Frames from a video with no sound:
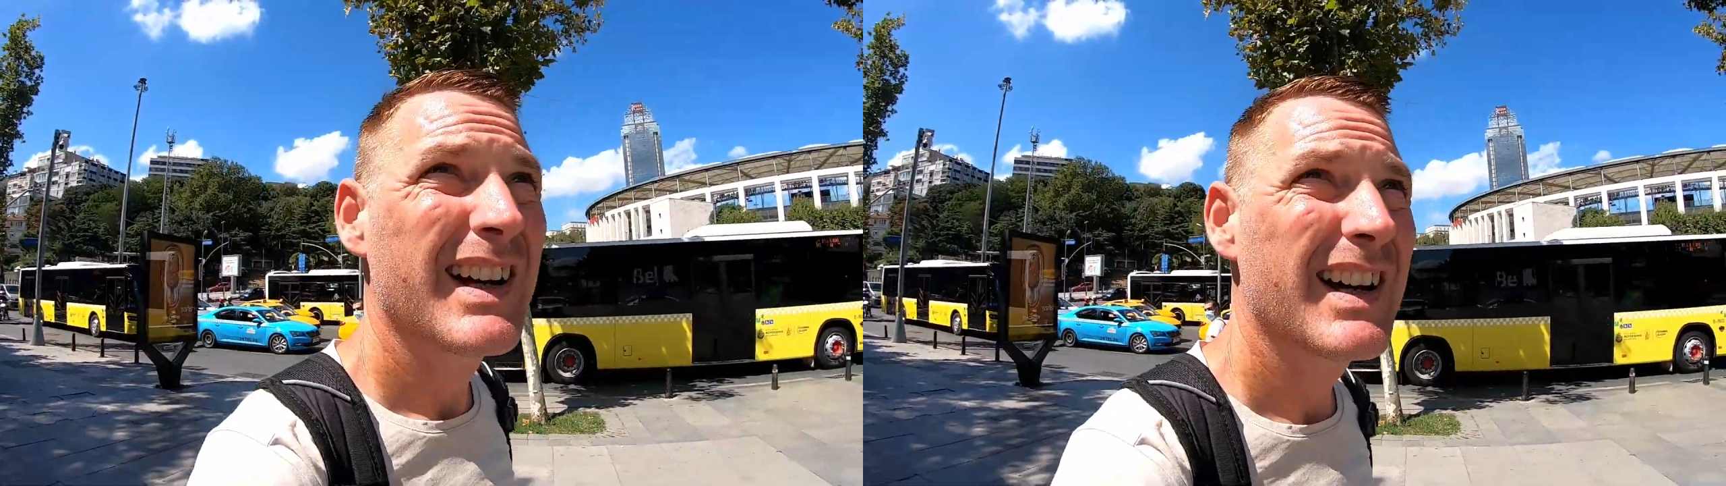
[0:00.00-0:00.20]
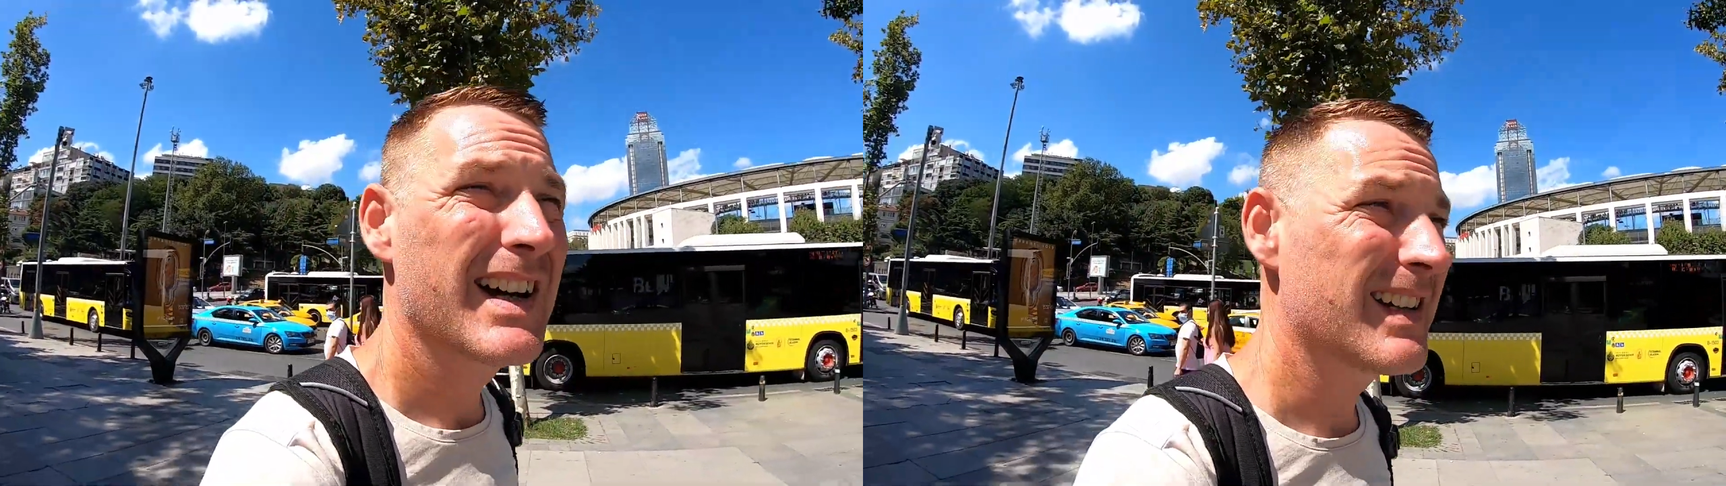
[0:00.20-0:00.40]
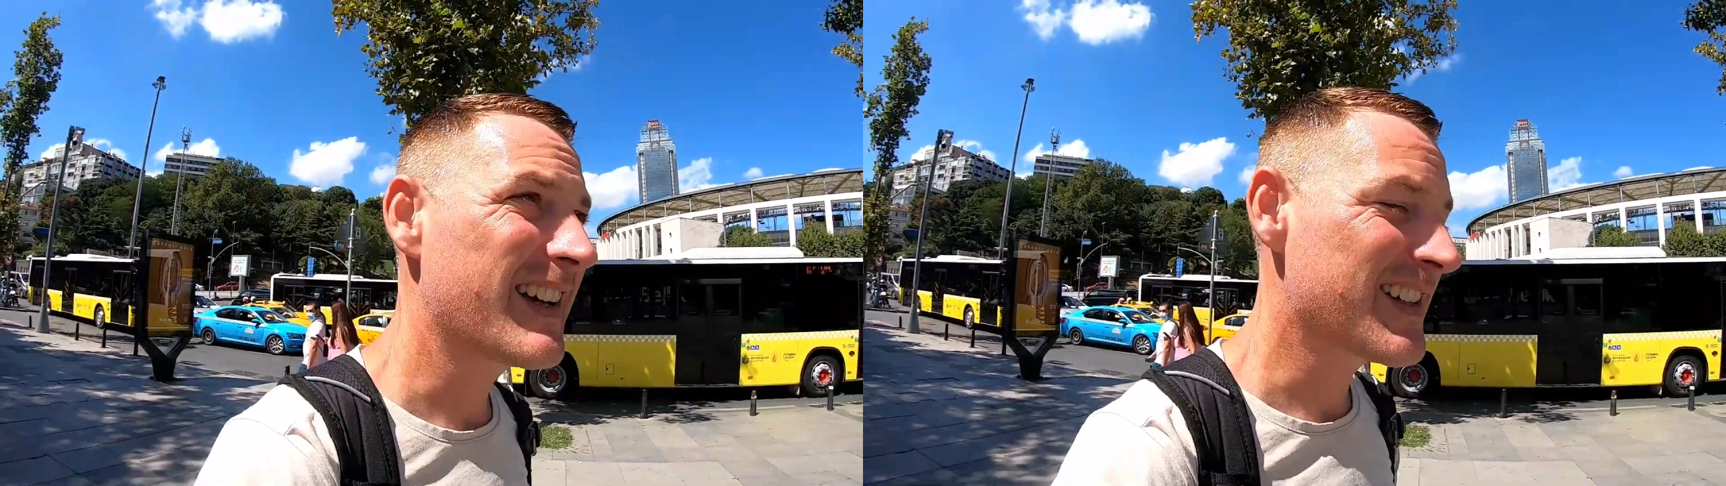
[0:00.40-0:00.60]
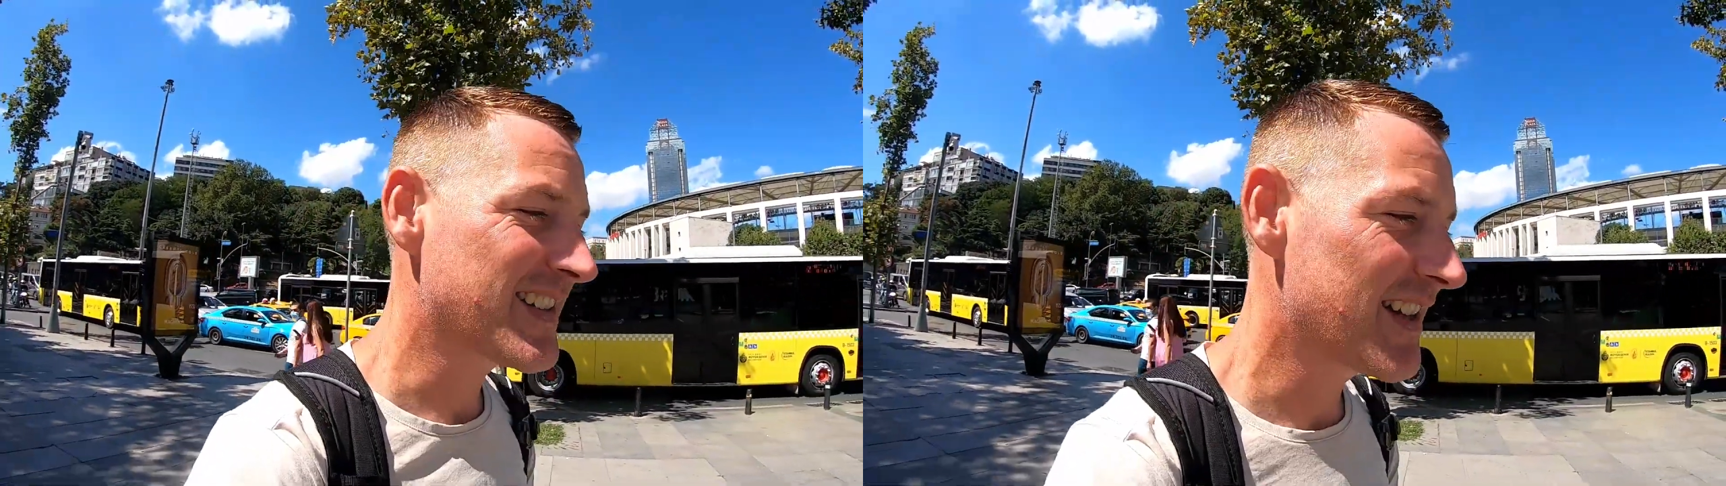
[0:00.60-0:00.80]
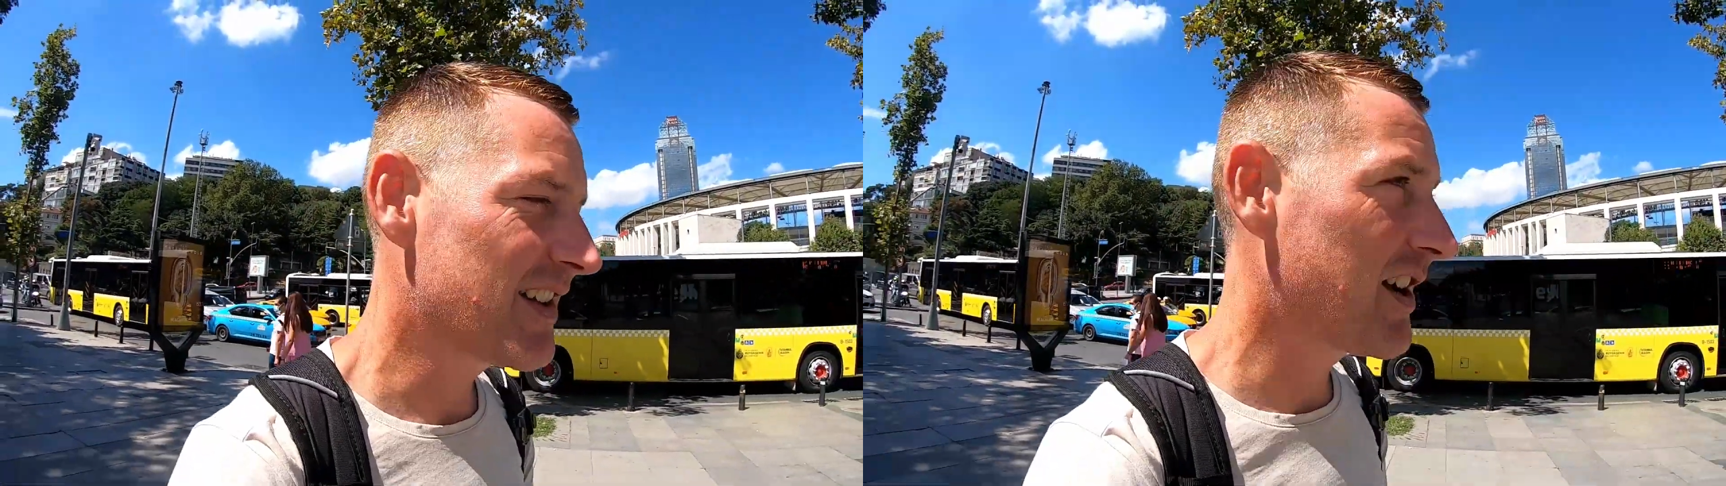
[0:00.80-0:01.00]
Like I
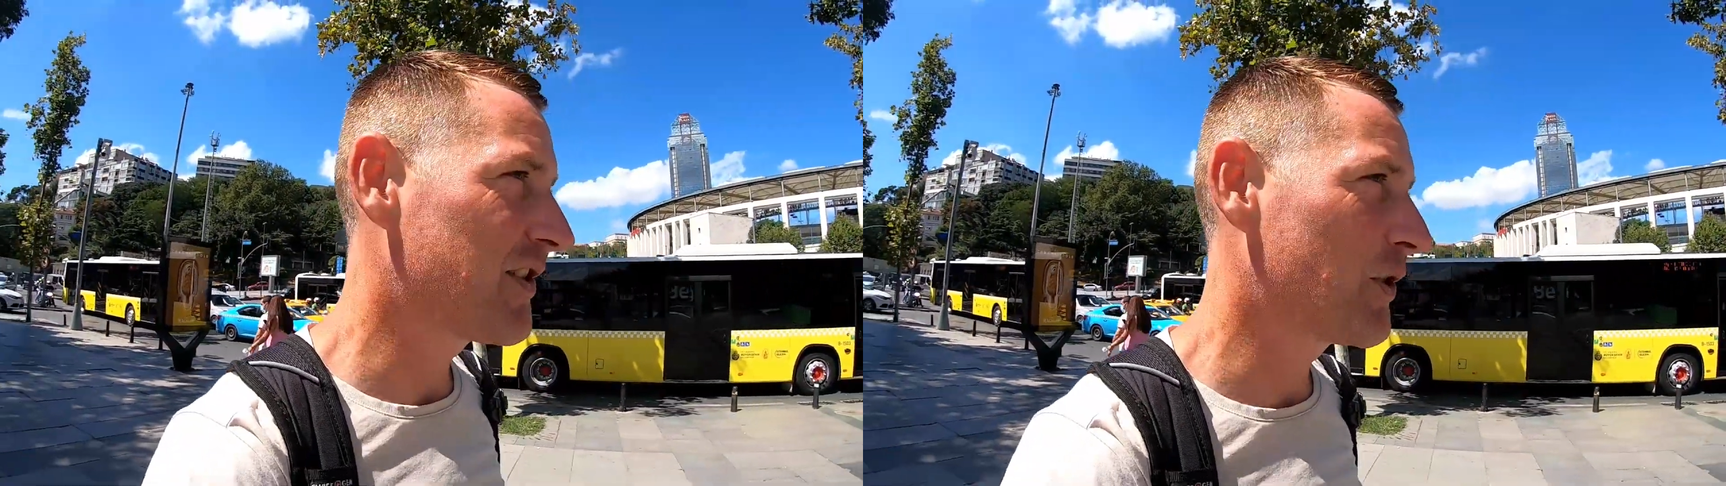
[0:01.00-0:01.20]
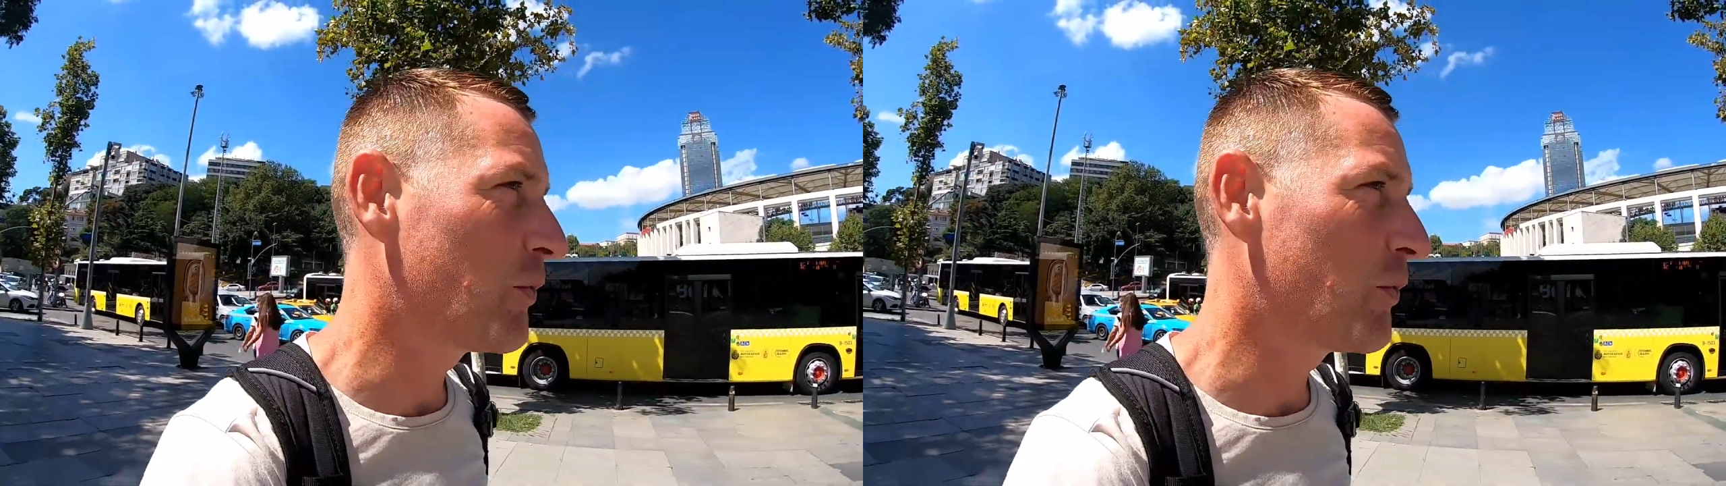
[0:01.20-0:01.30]
said, the